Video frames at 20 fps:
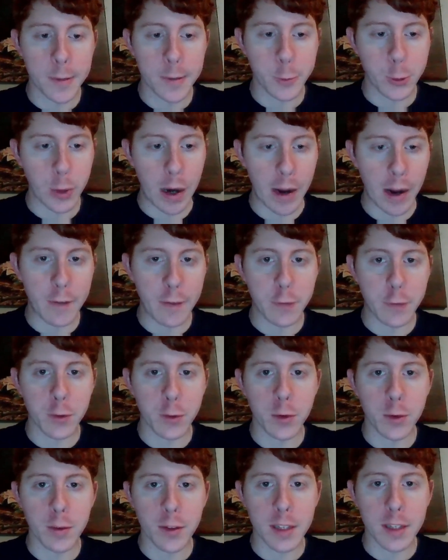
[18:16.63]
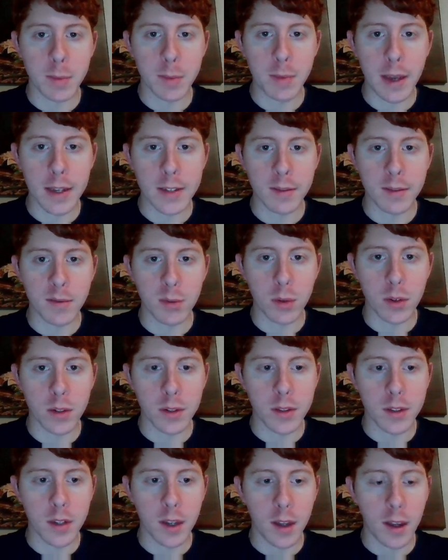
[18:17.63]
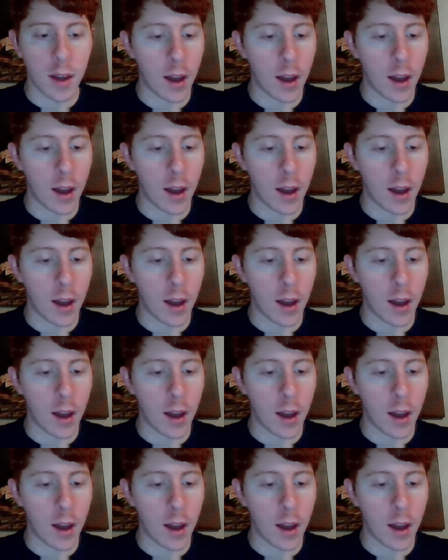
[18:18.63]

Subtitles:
drive through this mess of woods.